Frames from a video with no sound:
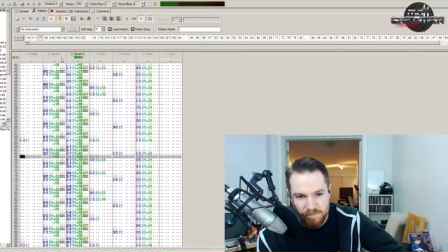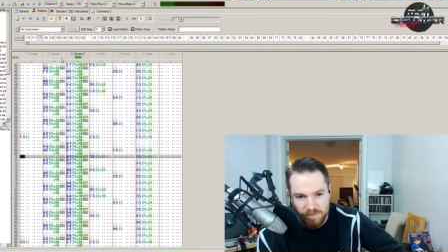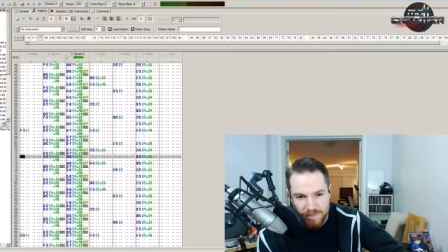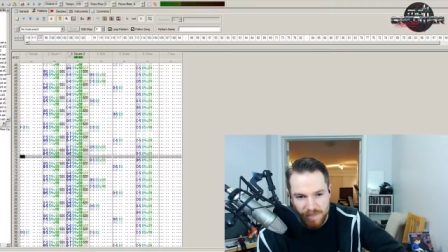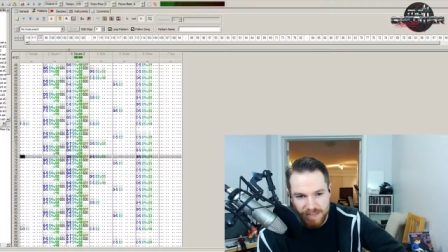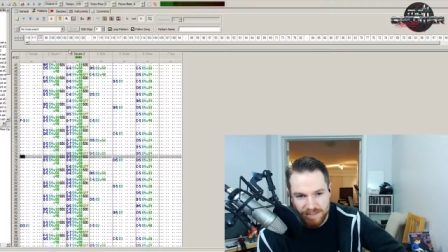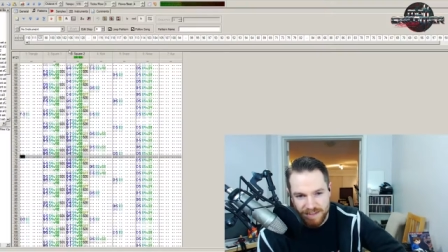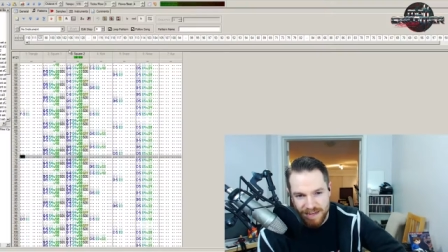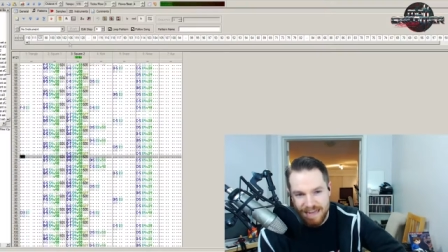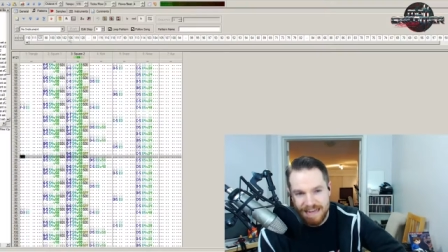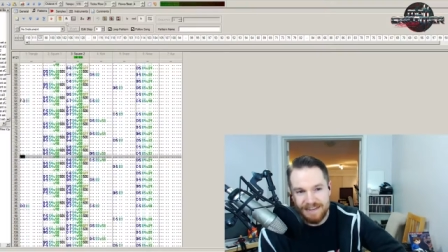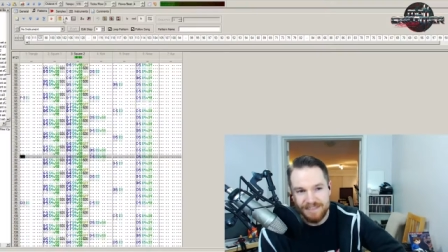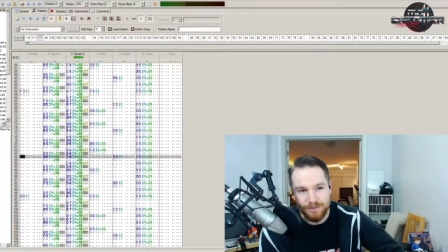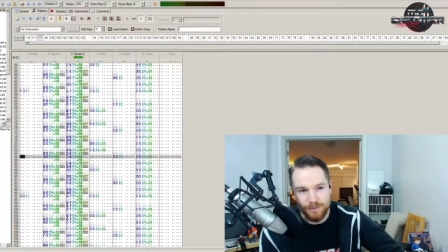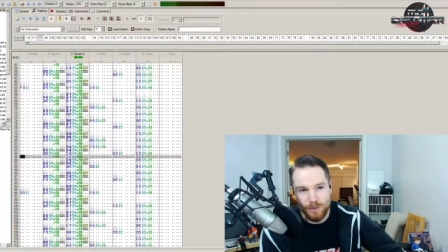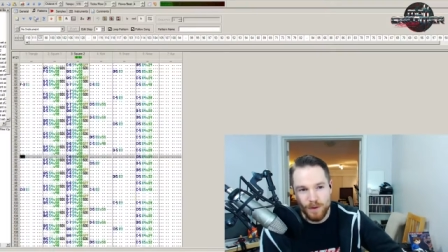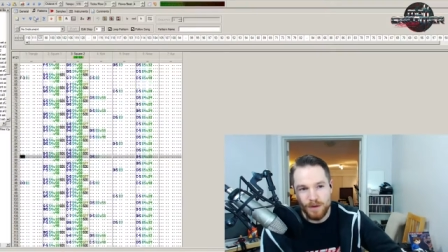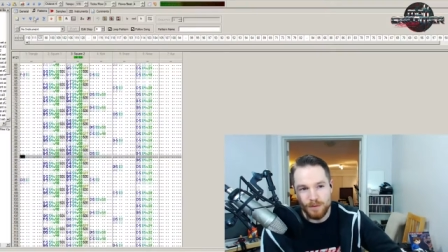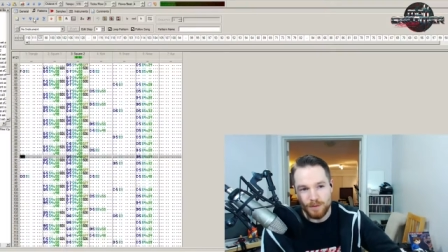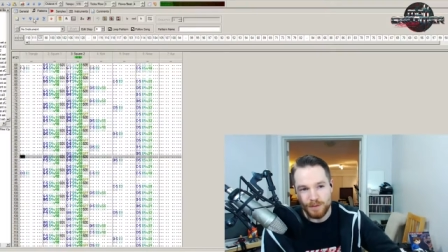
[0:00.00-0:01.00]
that's kind
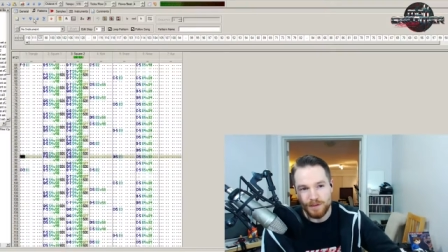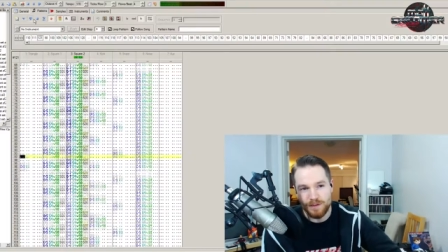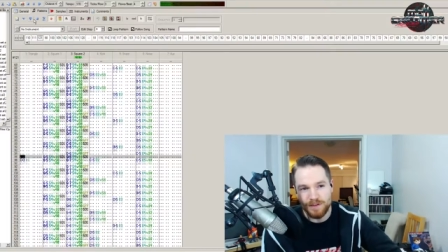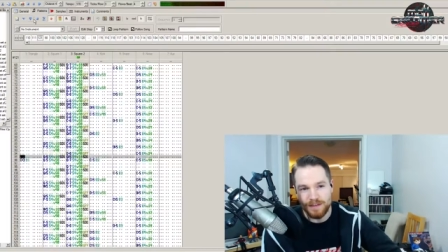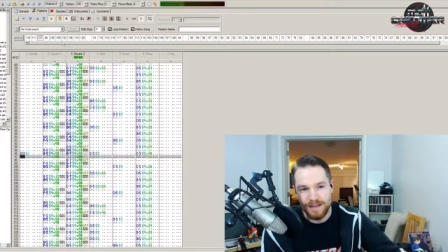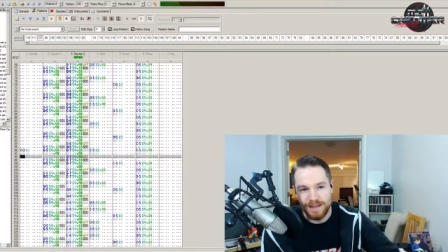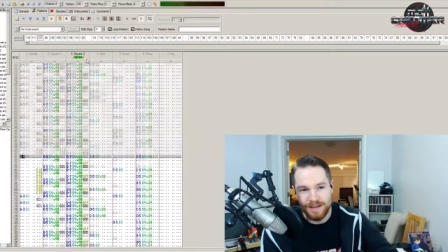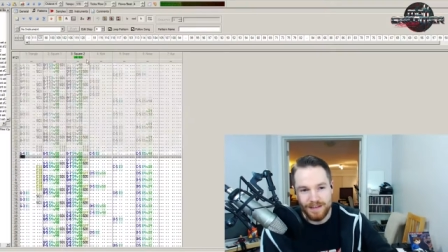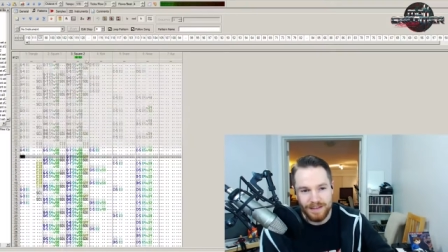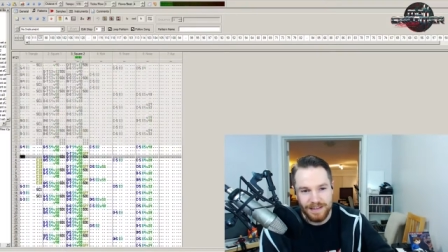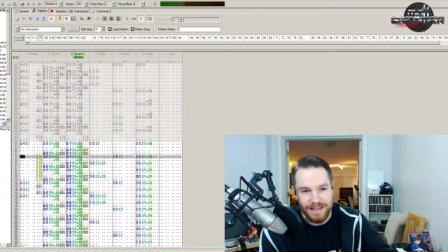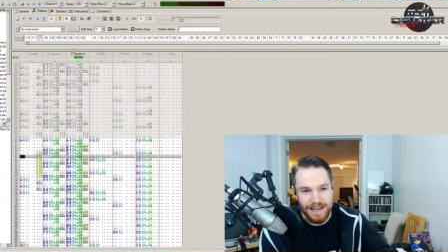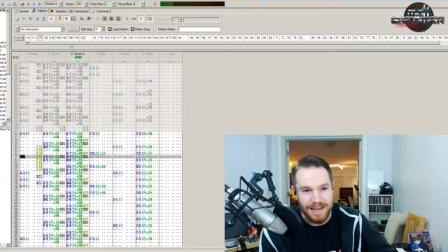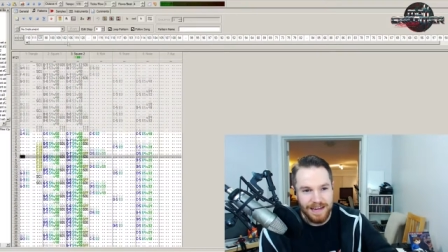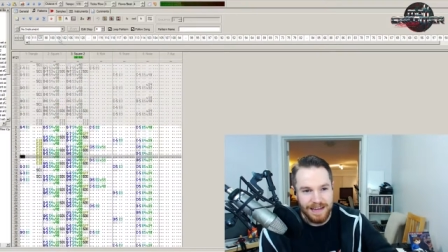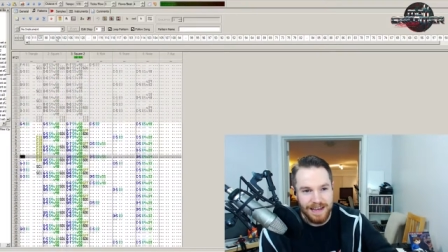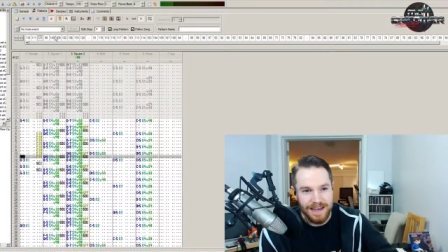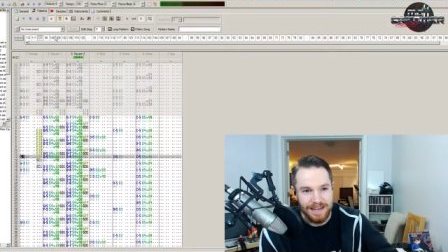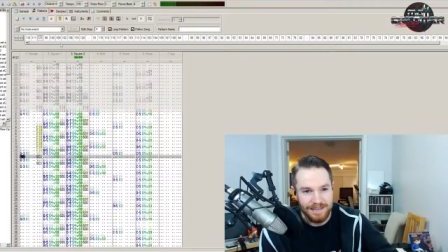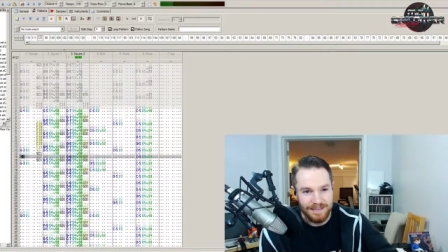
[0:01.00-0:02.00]
of what it would look like on the
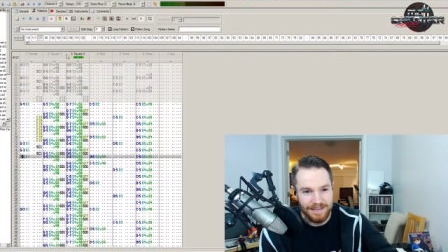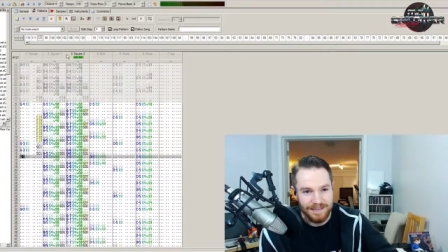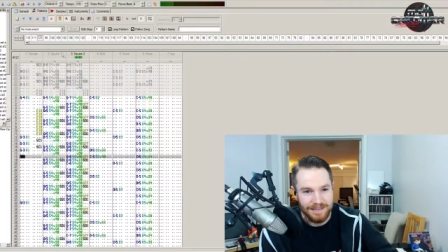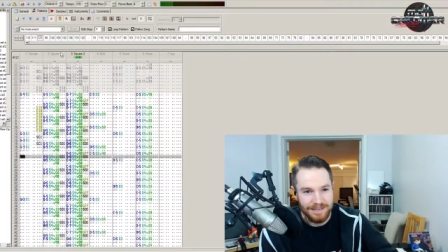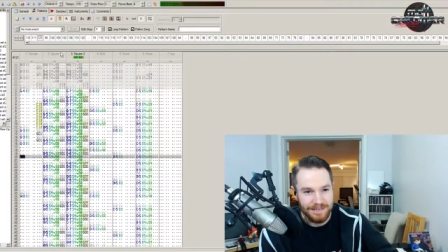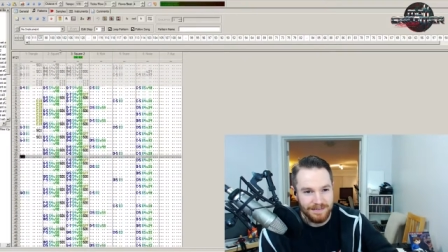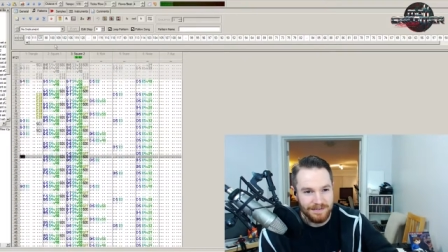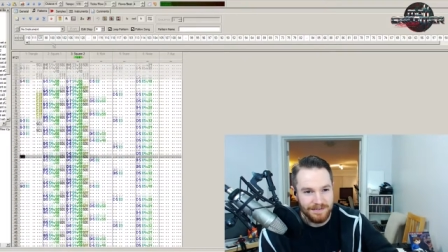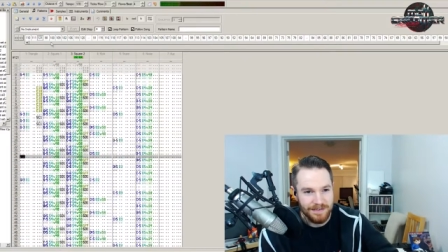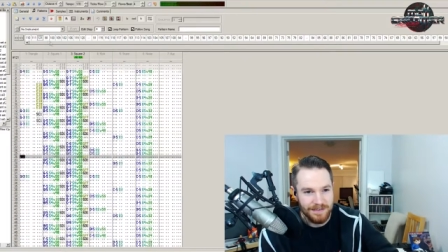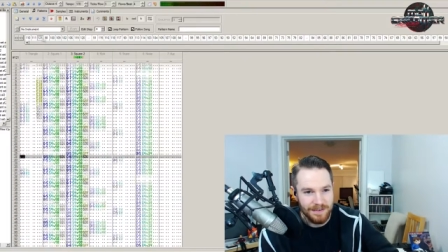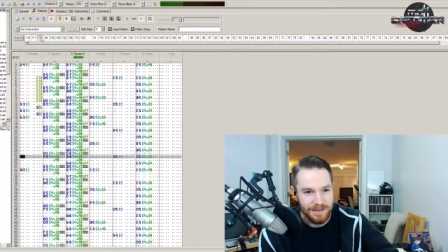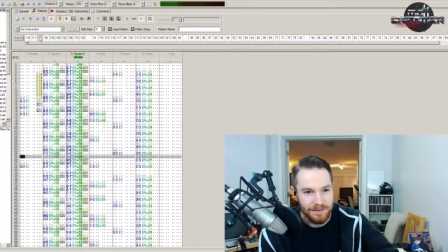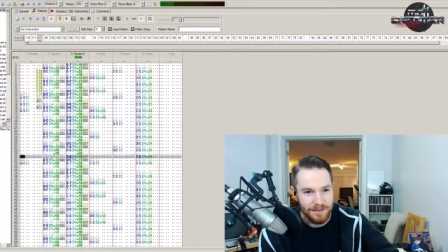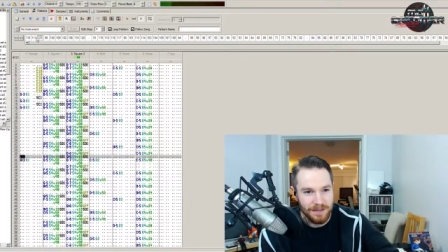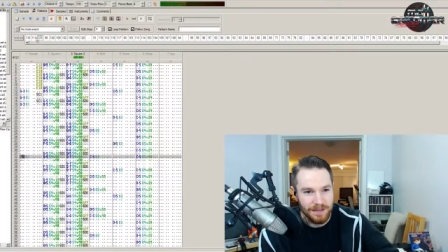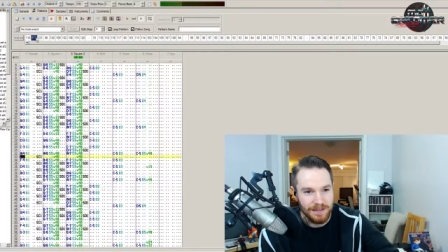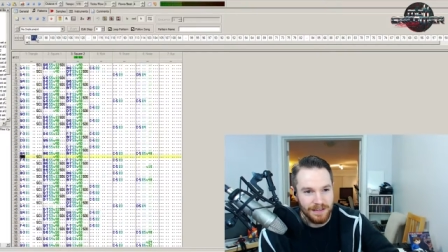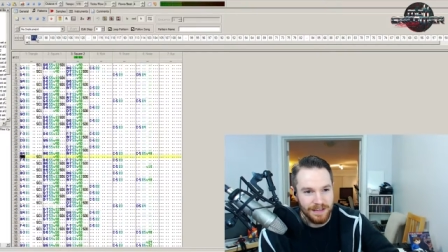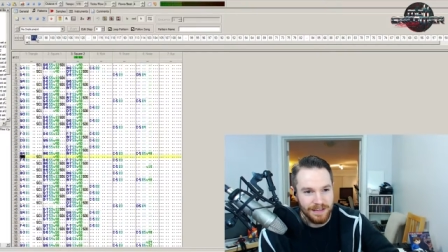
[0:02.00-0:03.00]
NES is
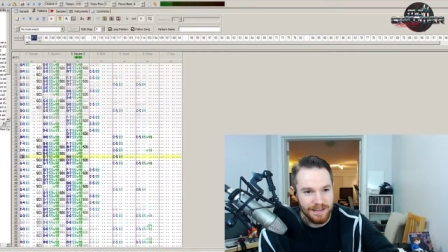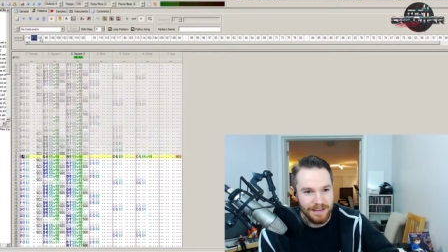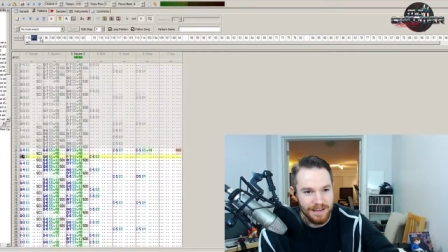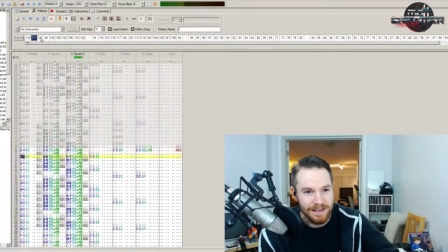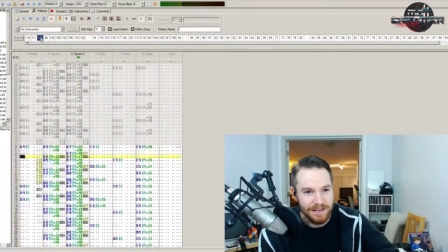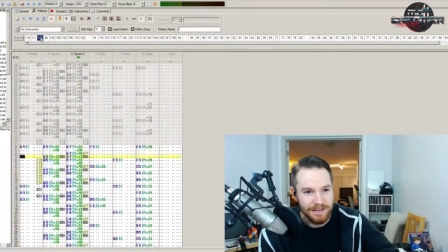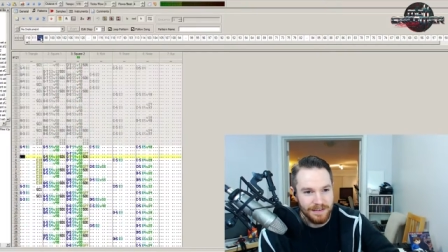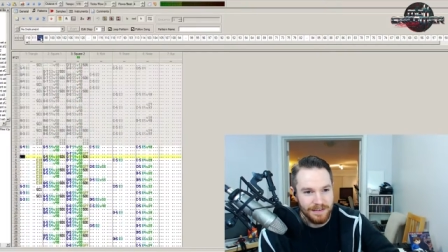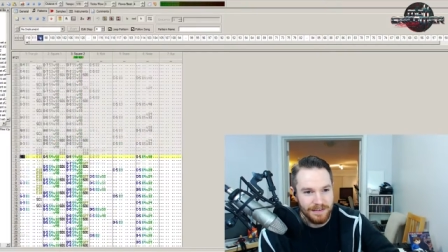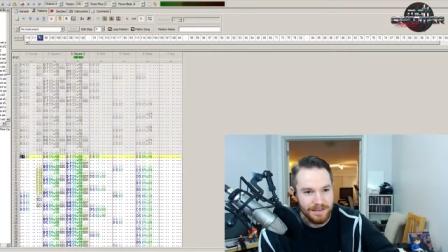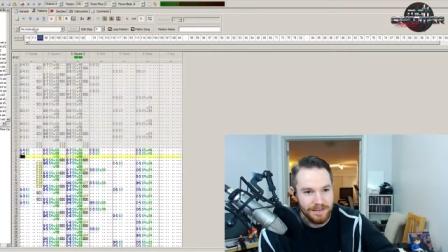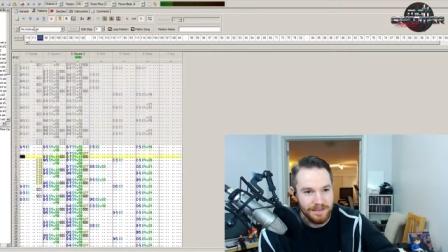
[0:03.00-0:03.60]
something like this.